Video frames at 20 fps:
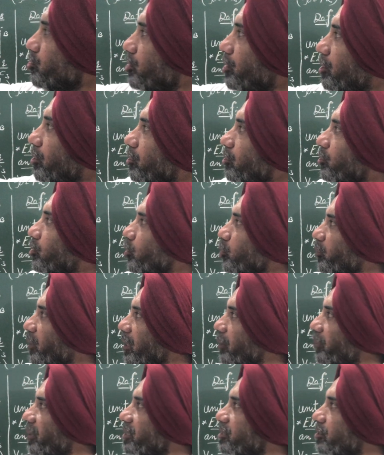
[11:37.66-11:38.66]
is equal to
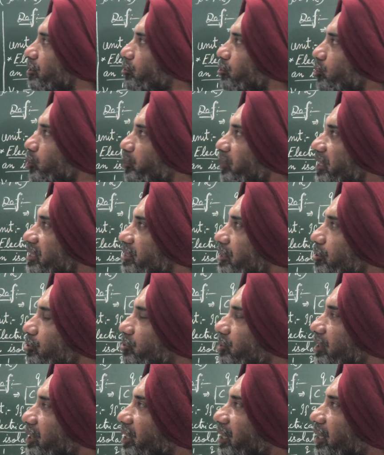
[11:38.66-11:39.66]
Q1 plus Q2 plus
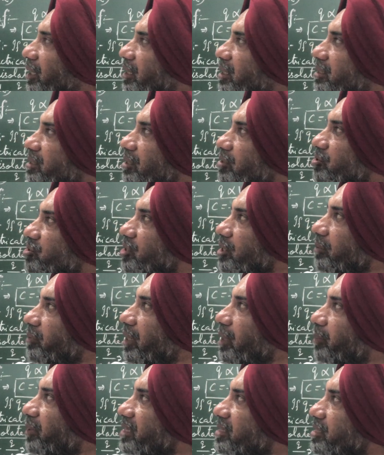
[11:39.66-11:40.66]
Q3 is equal to
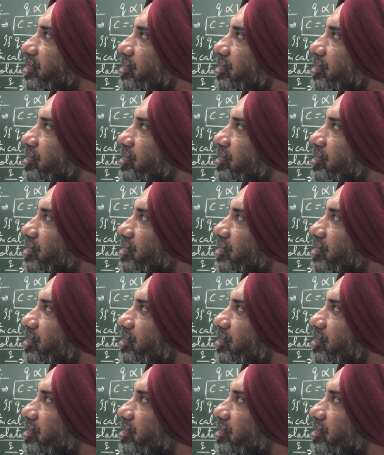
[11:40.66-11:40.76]
C1 plus